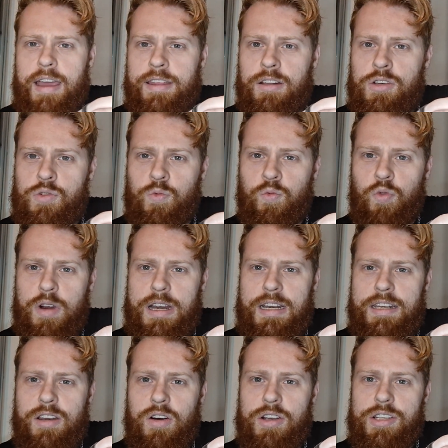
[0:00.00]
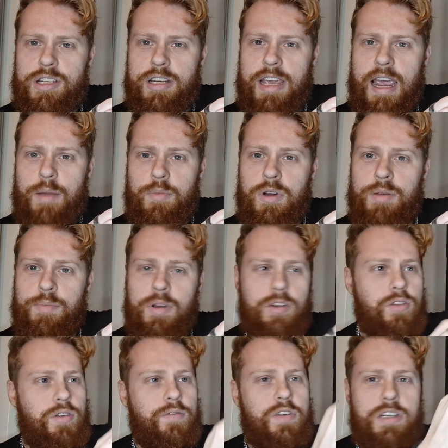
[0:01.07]
It looks really nice in camera
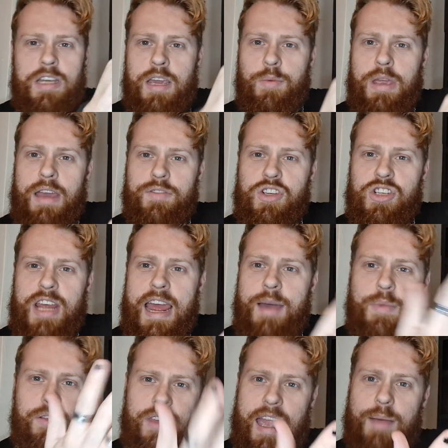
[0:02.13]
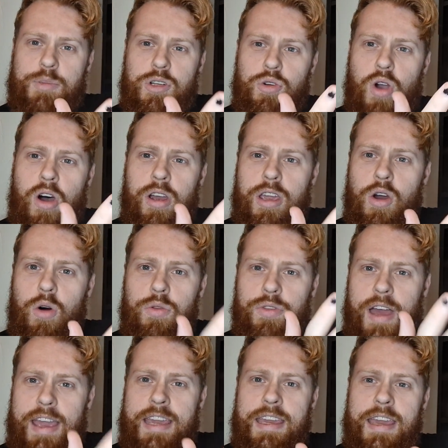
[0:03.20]
because obviously here we have Sam, the absolute icon
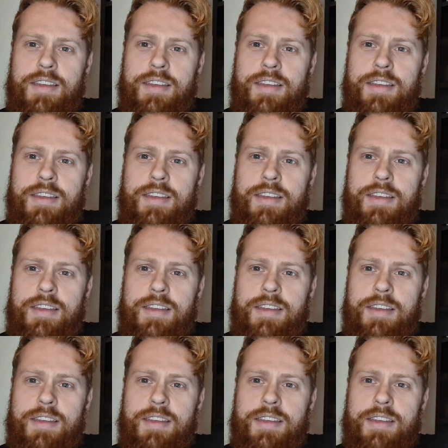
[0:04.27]
that he